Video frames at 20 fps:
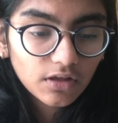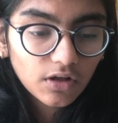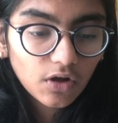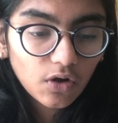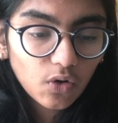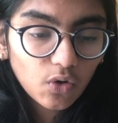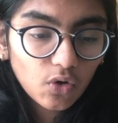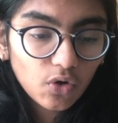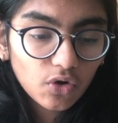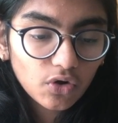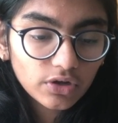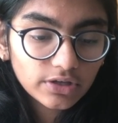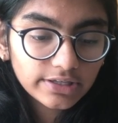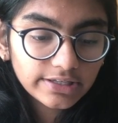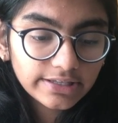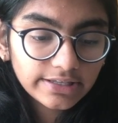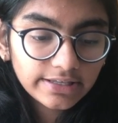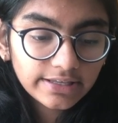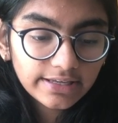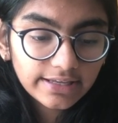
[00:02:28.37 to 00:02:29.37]

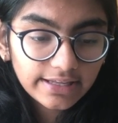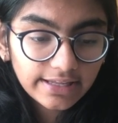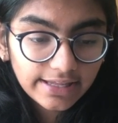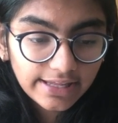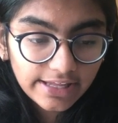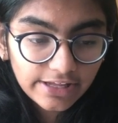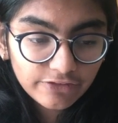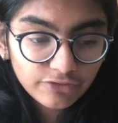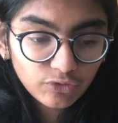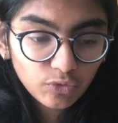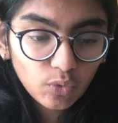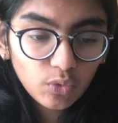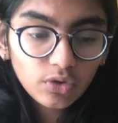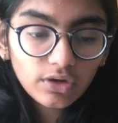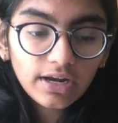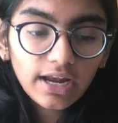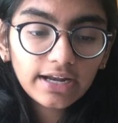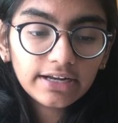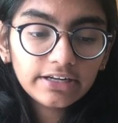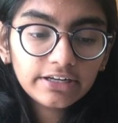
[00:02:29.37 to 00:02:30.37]
on e4
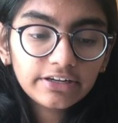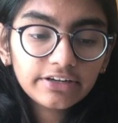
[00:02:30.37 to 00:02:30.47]
and